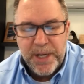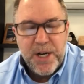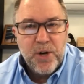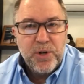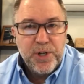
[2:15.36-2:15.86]

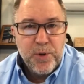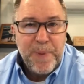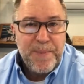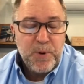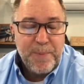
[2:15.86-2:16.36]
Your
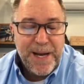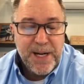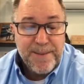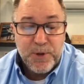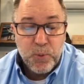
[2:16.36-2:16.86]
people may
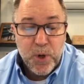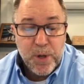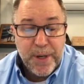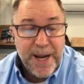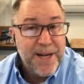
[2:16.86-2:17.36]
come to
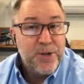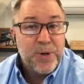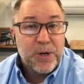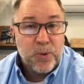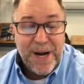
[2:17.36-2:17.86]
work and
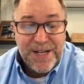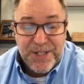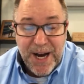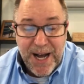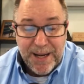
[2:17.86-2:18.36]
do a great
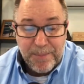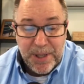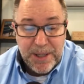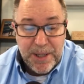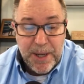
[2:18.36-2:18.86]
job,
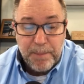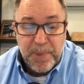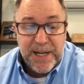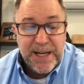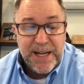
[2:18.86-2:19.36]

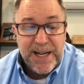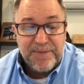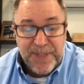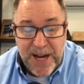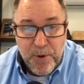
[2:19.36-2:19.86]
but
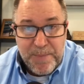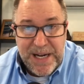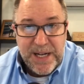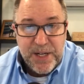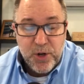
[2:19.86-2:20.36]
if they are
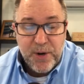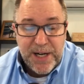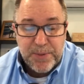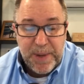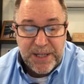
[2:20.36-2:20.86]
meeting your
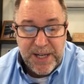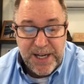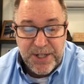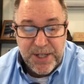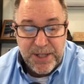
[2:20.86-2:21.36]

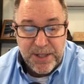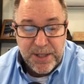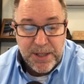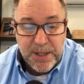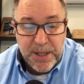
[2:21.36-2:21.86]

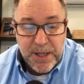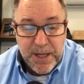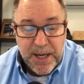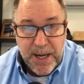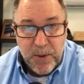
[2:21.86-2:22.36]
expectations
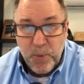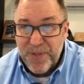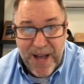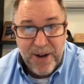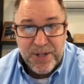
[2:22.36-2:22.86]

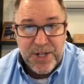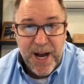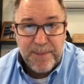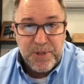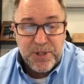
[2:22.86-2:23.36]
without a
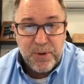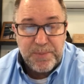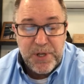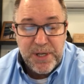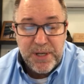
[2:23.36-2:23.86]
job
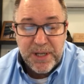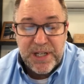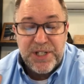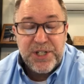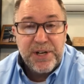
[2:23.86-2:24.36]
description,
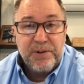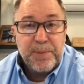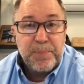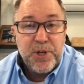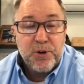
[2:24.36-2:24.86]
consider
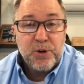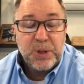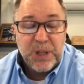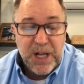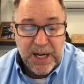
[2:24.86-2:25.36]
it pure
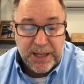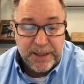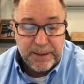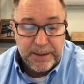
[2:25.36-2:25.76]
luck.